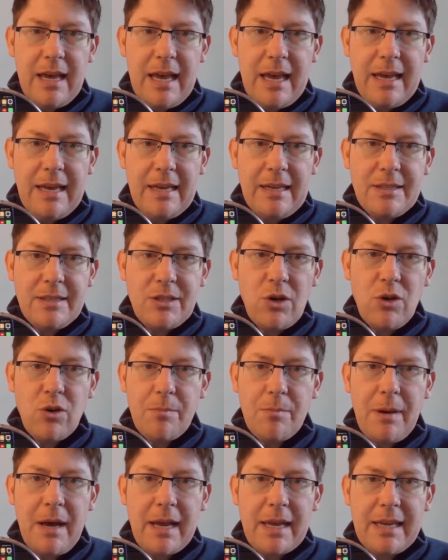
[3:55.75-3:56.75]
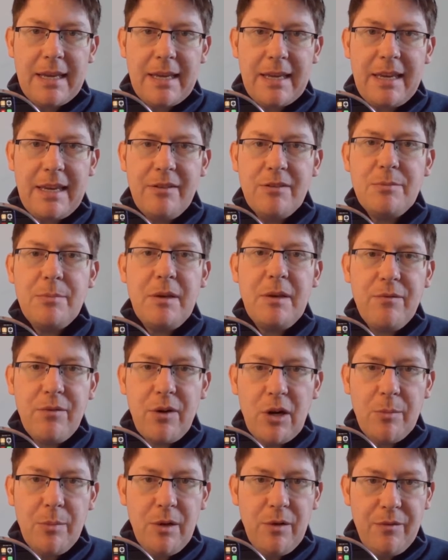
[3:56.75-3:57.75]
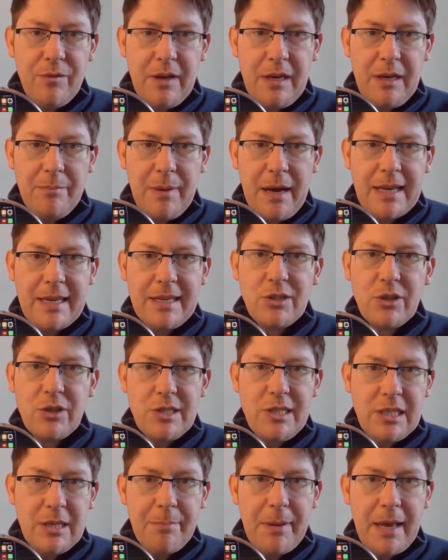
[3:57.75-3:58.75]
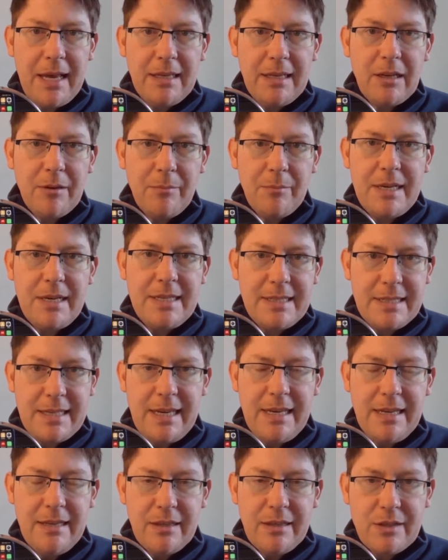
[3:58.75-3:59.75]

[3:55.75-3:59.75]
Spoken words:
Talkback gives me verbal feedback, it doesn't depend on me seeing the